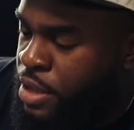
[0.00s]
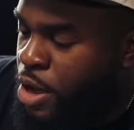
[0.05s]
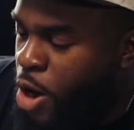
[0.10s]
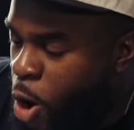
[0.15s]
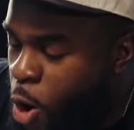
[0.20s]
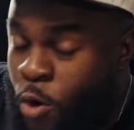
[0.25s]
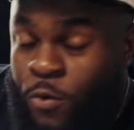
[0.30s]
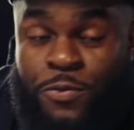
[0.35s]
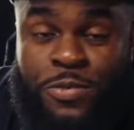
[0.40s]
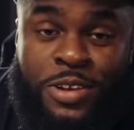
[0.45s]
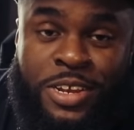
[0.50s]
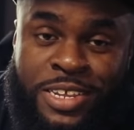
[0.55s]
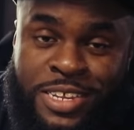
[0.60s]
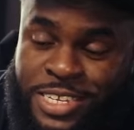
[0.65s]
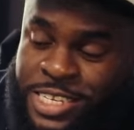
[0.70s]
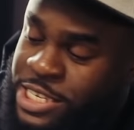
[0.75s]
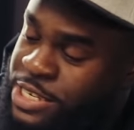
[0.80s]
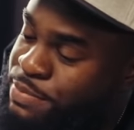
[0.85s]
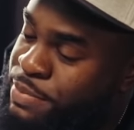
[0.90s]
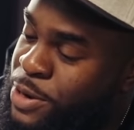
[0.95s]
Hopefully
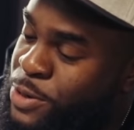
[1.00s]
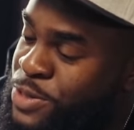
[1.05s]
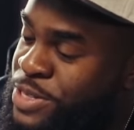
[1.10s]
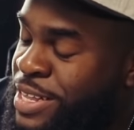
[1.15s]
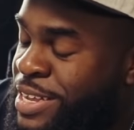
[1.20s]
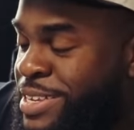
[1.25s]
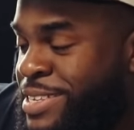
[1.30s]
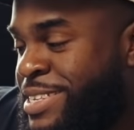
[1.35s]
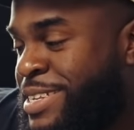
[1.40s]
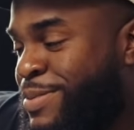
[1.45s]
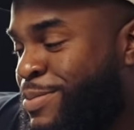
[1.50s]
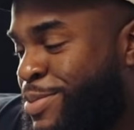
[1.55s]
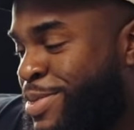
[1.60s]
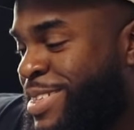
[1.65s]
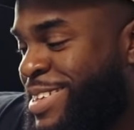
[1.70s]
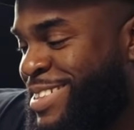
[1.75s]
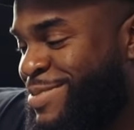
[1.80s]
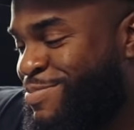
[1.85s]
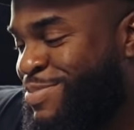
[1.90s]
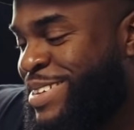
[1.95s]
this smells like
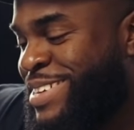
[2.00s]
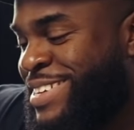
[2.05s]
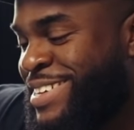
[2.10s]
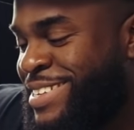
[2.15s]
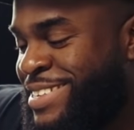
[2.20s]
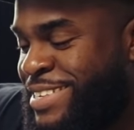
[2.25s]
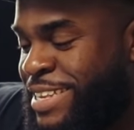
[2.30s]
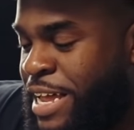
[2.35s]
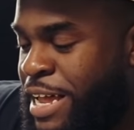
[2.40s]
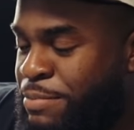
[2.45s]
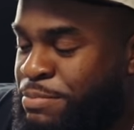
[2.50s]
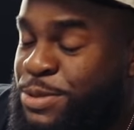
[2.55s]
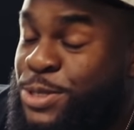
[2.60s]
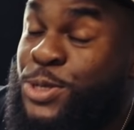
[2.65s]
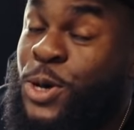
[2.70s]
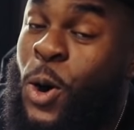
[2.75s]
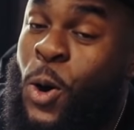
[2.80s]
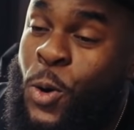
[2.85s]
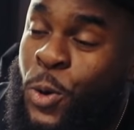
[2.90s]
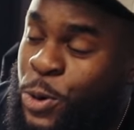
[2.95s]
something because I'm
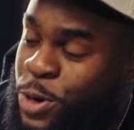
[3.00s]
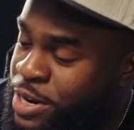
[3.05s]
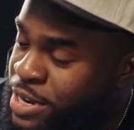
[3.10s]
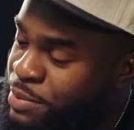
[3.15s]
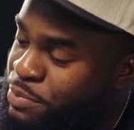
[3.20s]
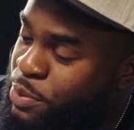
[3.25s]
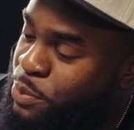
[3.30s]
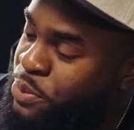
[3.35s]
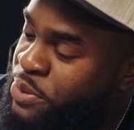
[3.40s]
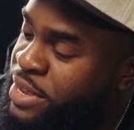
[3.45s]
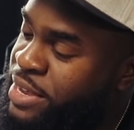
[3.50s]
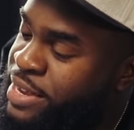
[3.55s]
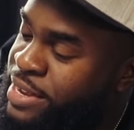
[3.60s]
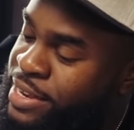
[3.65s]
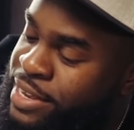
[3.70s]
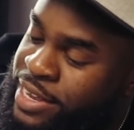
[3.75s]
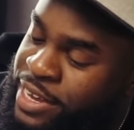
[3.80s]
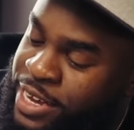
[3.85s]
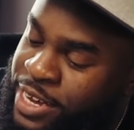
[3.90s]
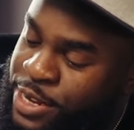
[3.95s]
totally
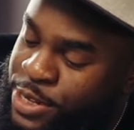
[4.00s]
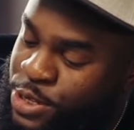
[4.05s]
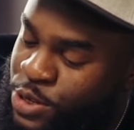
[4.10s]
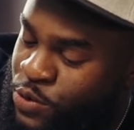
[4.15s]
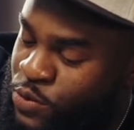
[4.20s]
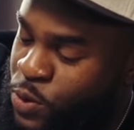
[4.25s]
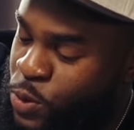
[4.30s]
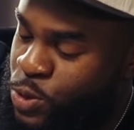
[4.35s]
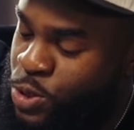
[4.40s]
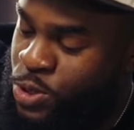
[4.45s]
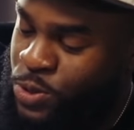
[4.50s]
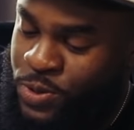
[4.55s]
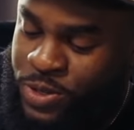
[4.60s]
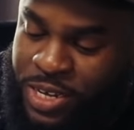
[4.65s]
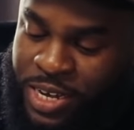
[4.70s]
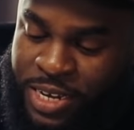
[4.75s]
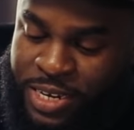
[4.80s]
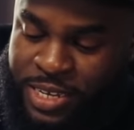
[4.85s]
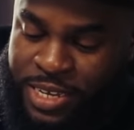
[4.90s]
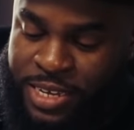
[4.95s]
prepared to roast you,
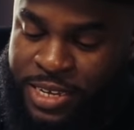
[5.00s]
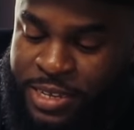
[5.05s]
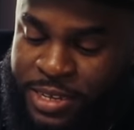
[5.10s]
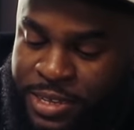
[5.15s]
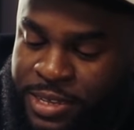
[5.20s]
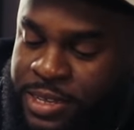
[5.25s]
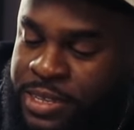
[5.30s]
Kanye.